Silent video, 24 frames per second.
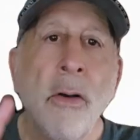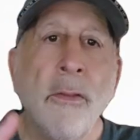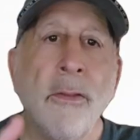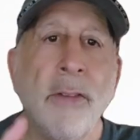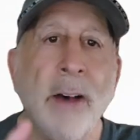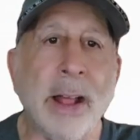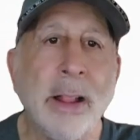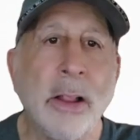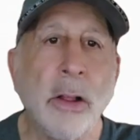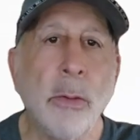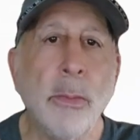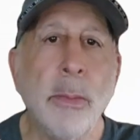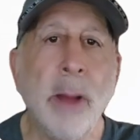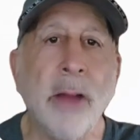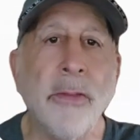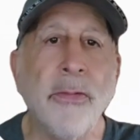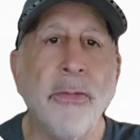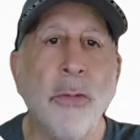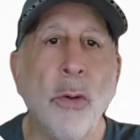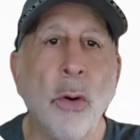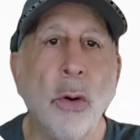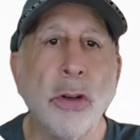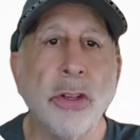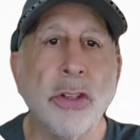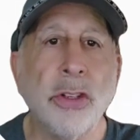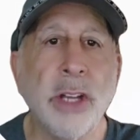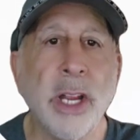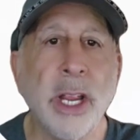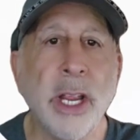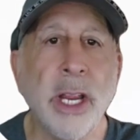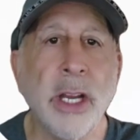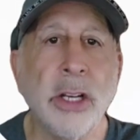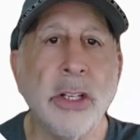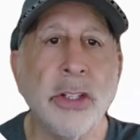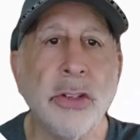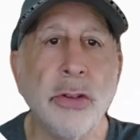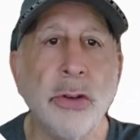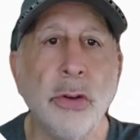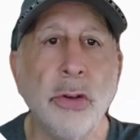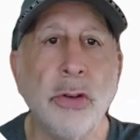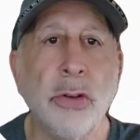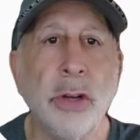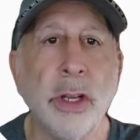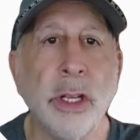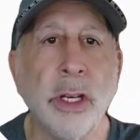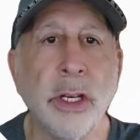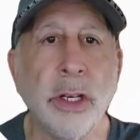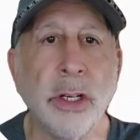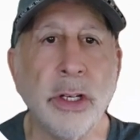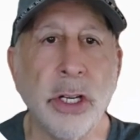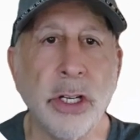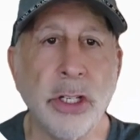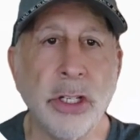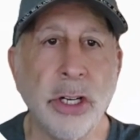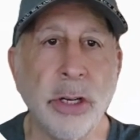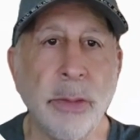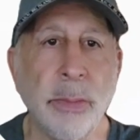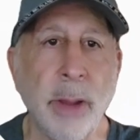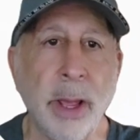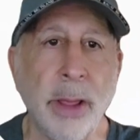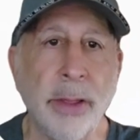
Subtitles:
Follow my 4-stage nutrient addition